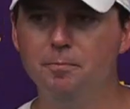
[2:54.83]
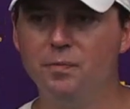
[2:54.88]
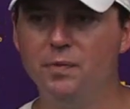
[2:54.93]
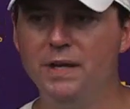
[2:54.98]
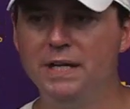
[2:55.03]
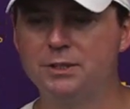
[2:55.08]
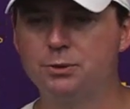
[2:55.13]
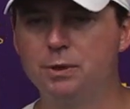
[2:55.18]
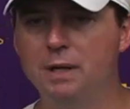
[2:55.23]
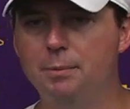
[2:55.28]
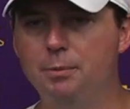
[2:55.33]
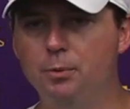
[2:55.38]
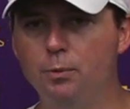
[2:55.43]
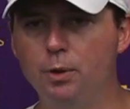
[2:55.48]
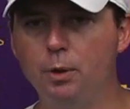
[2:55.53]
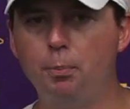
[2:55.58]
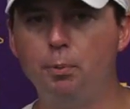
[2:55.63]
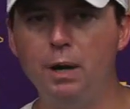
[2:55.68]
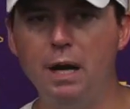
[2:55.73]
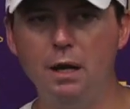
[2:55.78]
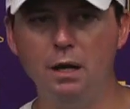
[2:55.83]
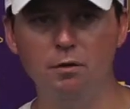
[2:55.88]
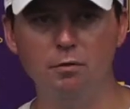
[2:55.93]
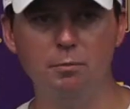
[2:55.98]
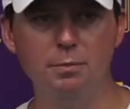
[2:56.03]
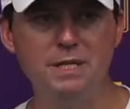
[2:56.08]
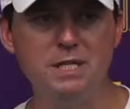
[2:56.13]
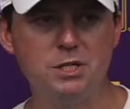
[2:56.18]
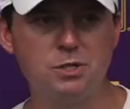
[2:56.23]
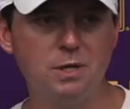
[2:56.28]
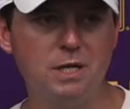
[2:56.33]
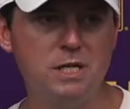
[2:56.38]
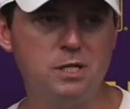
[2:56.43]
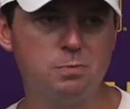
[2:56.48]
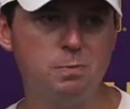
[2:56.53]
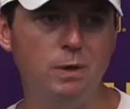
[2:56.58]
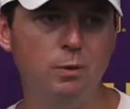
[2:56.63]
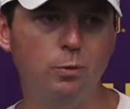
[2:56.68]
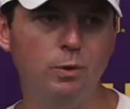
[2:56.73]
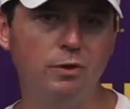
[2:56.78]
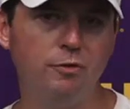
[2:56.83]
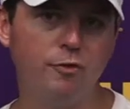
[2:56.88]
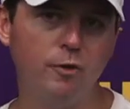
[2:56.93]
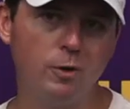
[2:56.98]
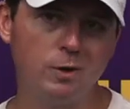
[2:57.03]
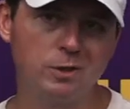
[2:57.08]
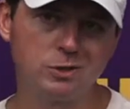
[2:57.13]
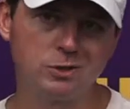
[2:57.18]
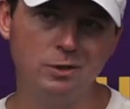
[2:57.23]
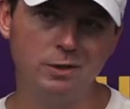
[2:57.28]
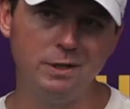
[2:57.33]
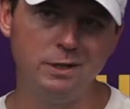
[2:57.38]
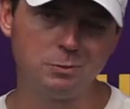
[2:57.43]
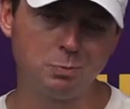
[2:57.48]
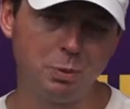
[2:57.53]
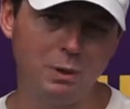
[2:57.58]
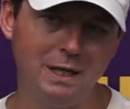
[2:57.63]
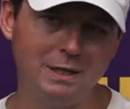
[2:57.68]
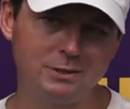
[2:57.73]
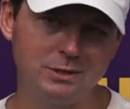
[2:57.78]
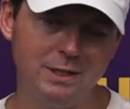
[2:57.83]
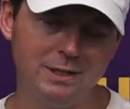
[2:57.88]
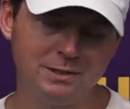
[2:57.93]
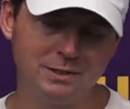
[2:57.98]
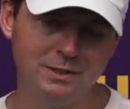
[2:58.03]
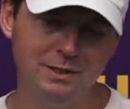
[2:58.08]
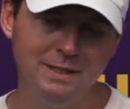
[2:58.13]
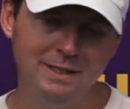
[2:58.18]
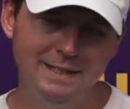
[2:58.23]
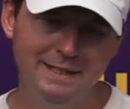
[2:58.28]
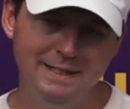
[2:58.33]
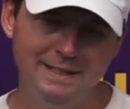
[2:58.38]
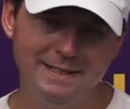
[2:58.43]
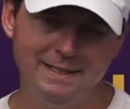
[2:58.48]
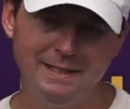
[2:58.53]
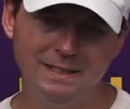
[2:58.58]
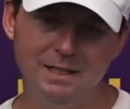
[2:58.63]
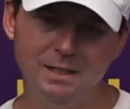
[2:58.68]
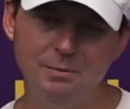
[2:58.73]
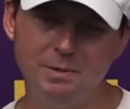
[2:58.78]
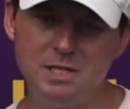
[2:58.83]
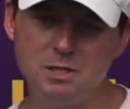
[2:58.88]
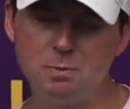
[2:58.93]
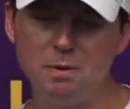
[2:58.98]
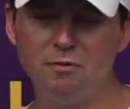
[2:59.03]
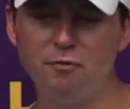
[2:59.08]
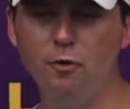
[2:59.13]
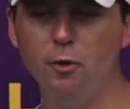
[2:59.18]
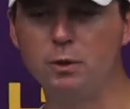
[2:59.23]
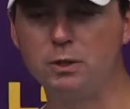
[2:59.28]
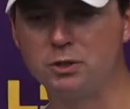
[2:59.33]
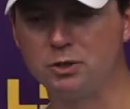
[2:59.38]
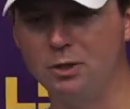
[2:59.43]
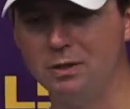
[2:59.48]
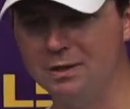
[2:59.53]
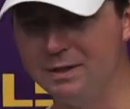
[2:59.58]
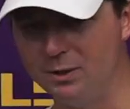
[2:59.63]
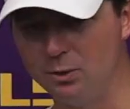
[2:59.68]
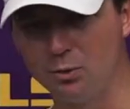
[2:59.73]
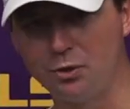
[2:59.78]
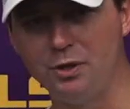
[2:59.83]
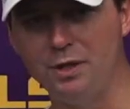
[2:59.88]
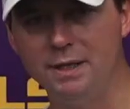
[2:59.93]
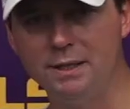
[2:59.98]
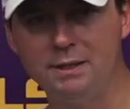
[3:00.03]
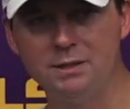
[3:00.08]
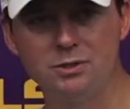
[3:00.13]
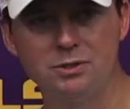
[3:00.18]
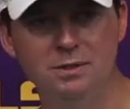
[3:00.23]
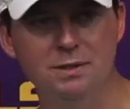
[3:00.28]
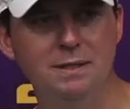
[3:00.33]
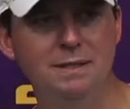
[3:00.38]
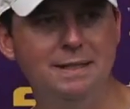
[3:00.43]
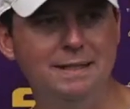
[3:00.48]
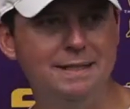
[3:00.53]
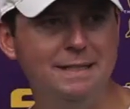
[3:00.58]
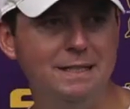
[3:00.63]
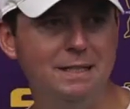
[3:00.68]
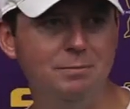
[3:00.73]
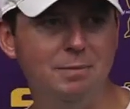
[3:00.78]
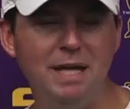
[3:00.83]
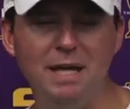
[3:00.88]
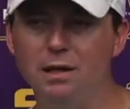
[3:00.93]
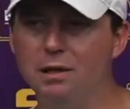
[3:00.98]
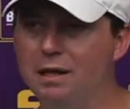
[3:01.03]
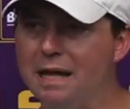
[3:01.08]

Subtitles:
That's what I've been really proud of him. He's been really focused on his process. He's been focused on little things and